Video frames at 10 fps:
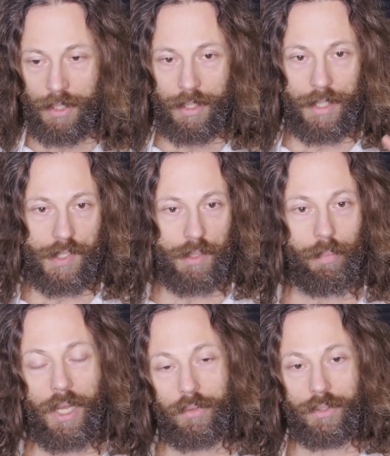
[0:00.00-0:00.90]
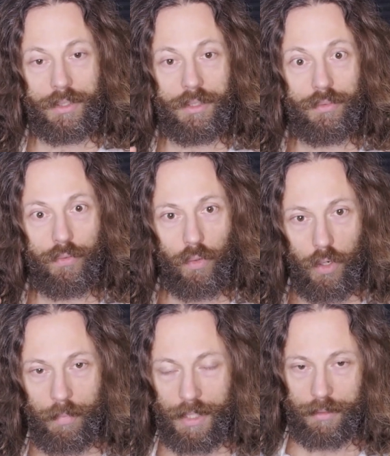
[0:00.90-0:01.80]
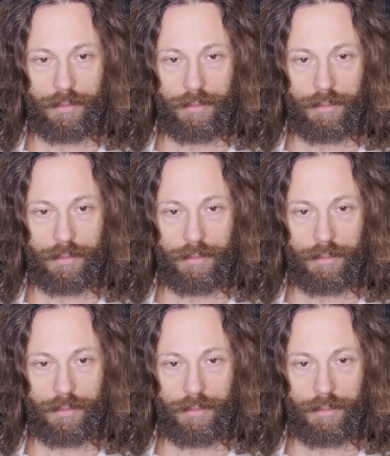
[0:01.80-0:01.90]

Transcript: It's about deforming,